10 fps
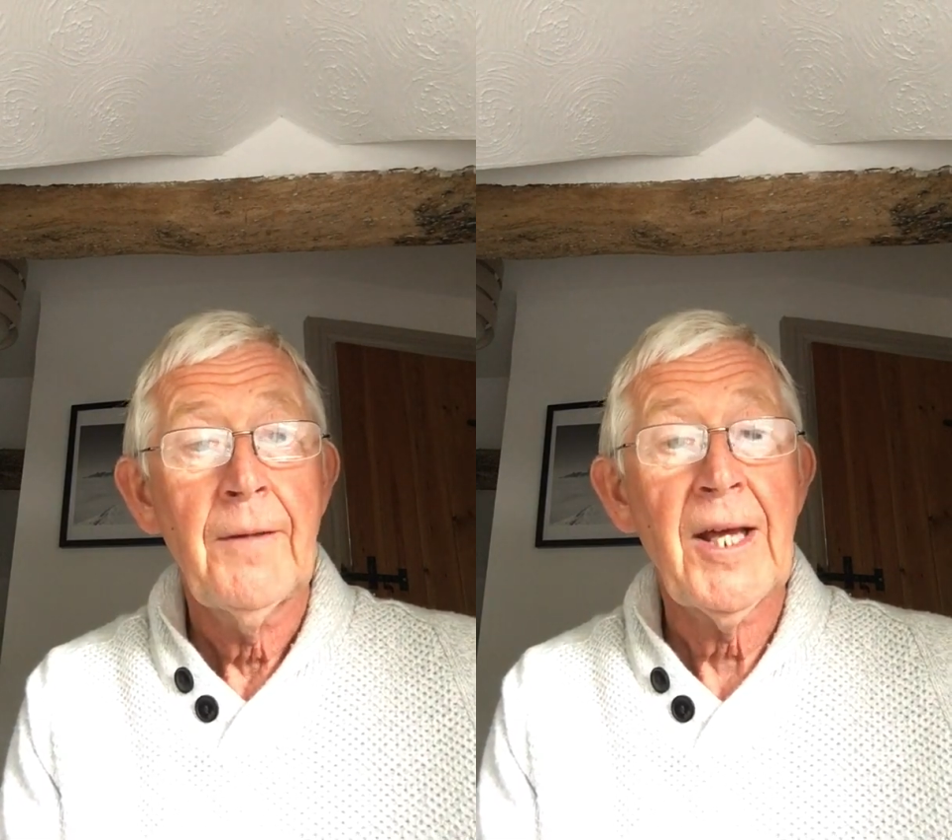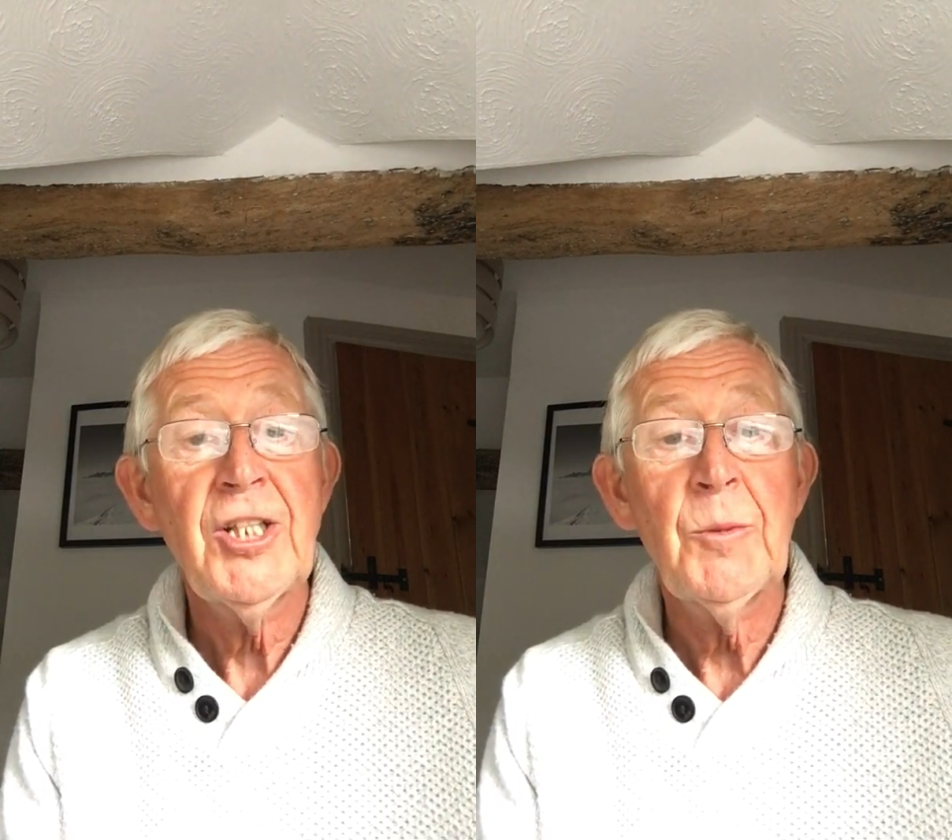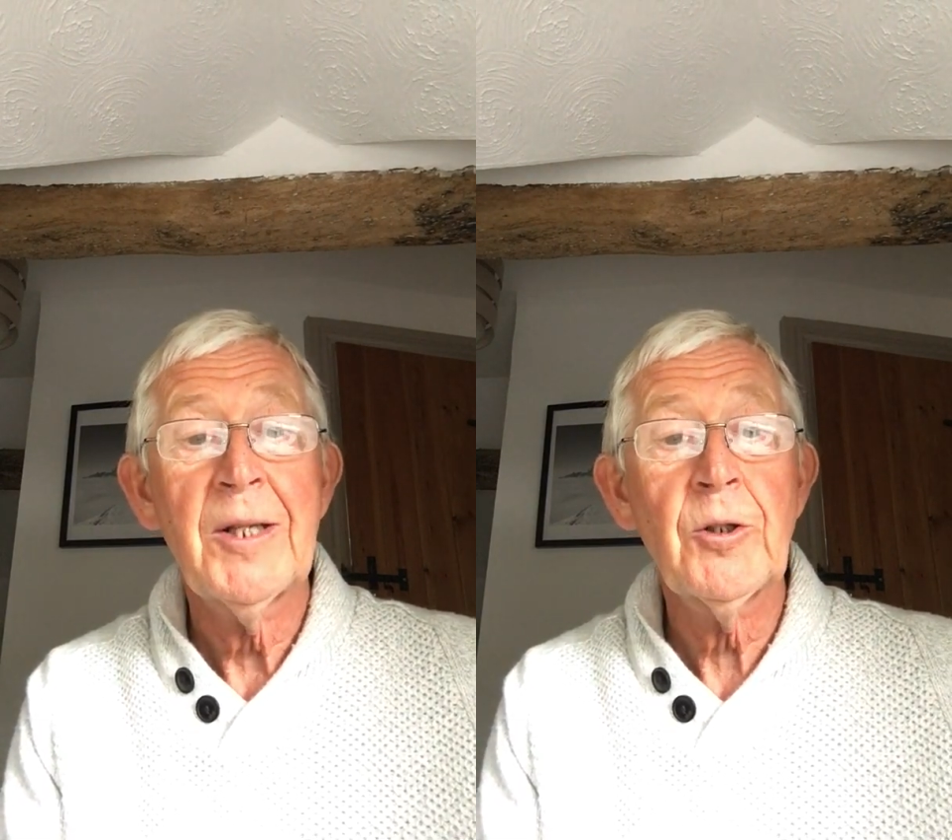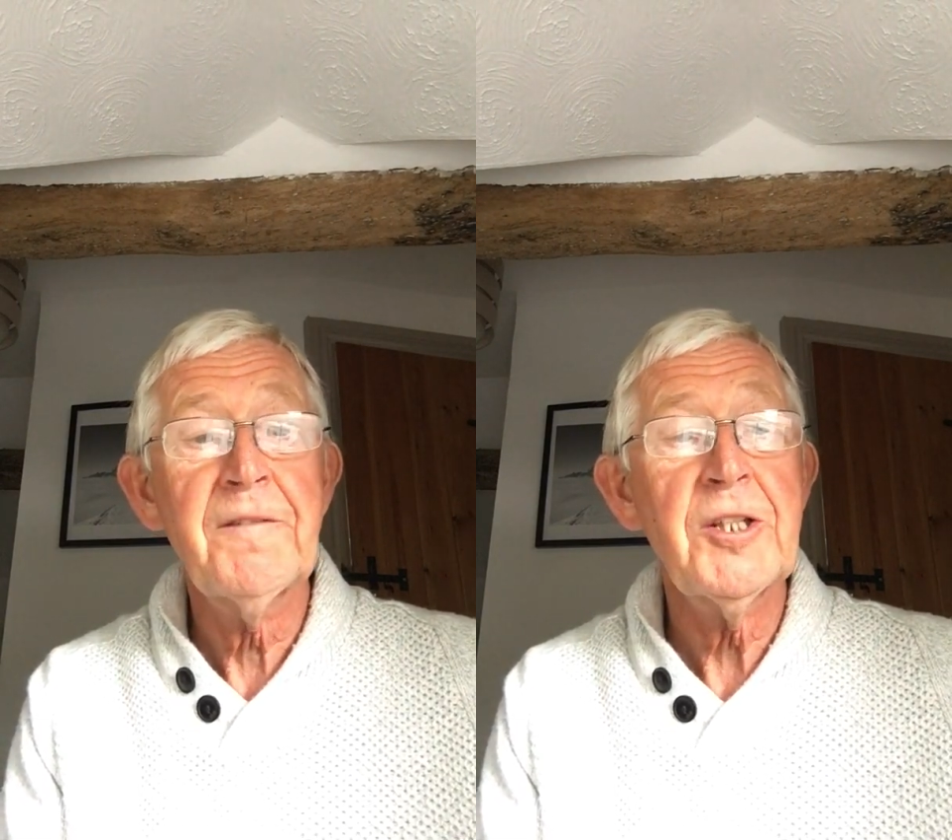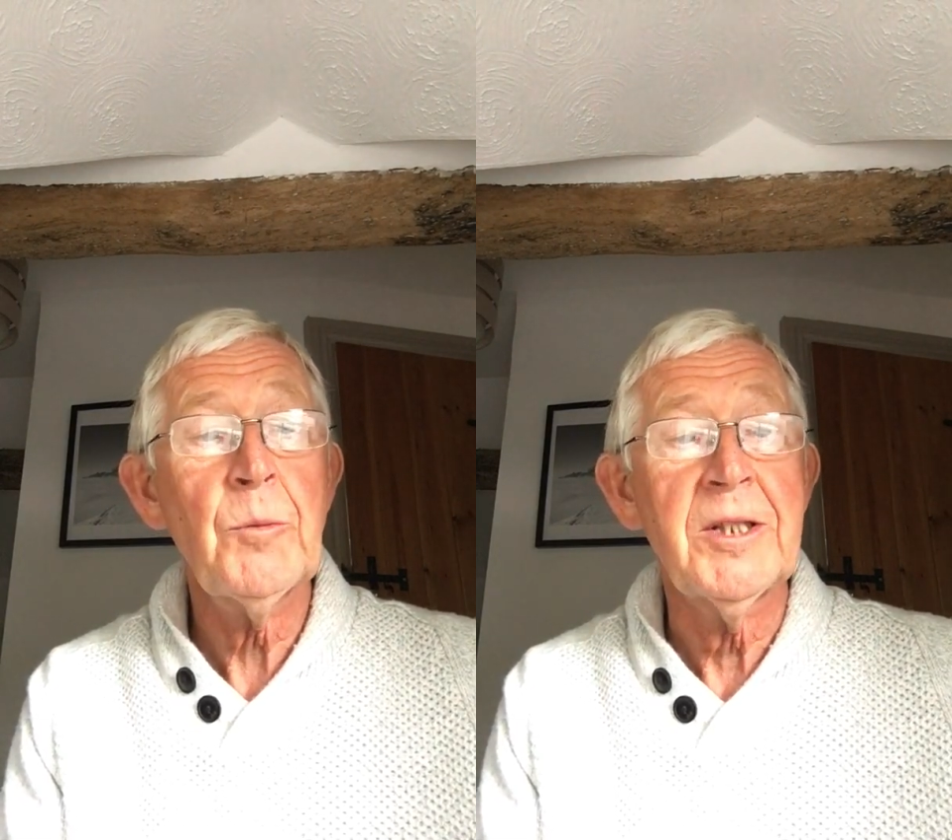Then she went
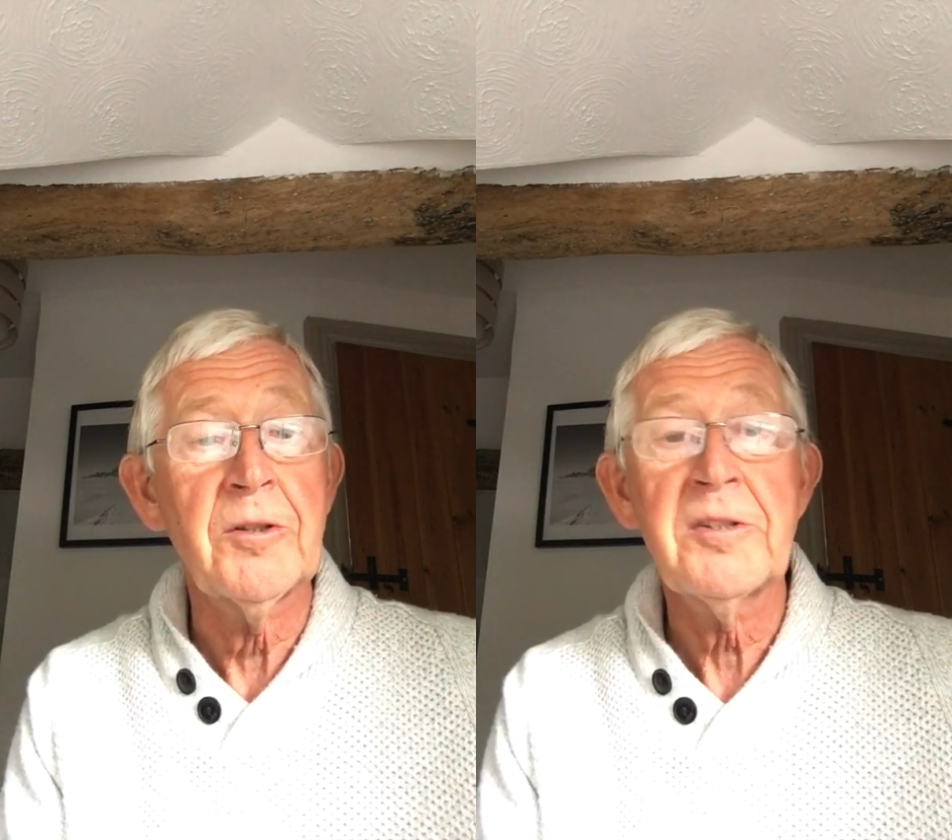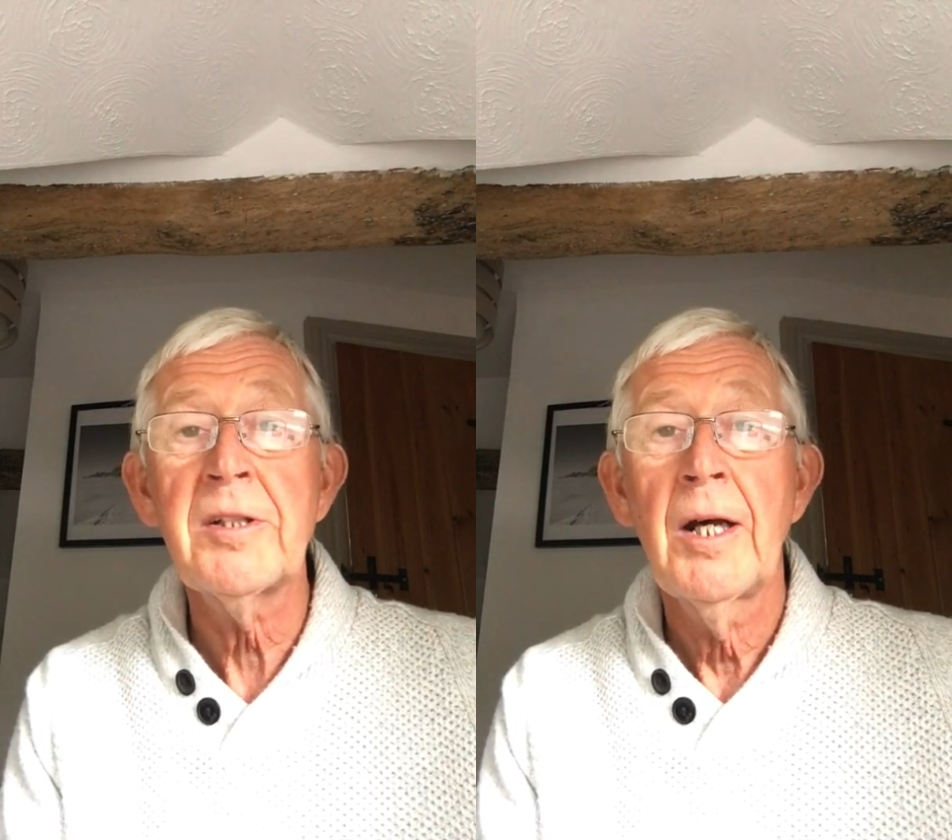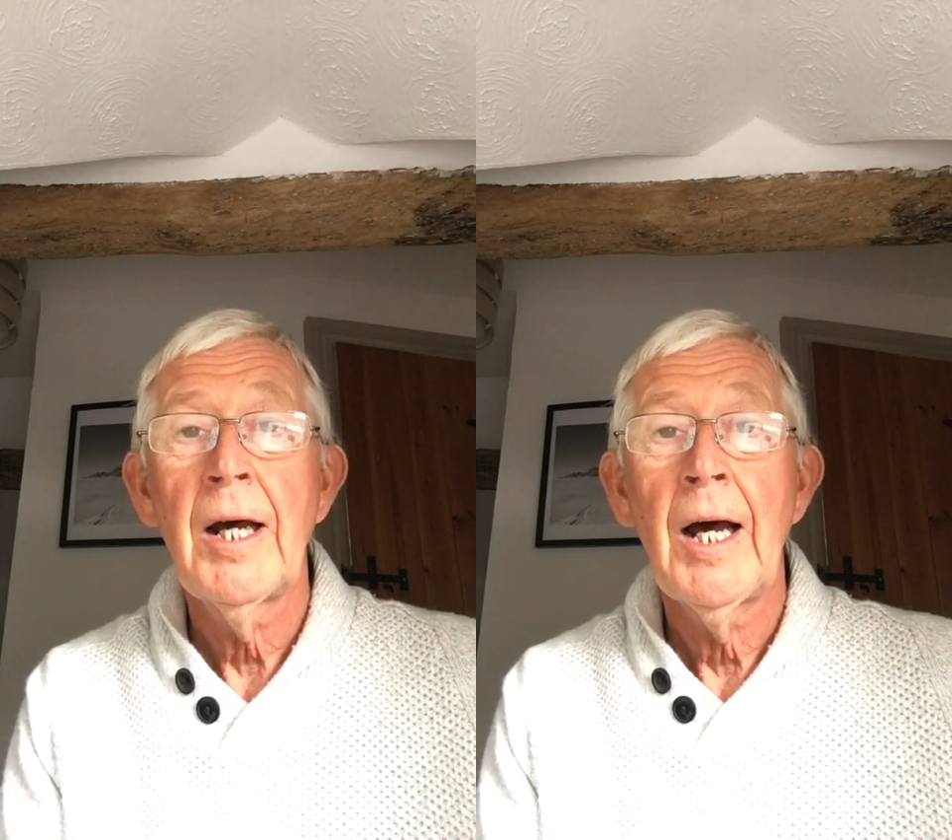over to the windows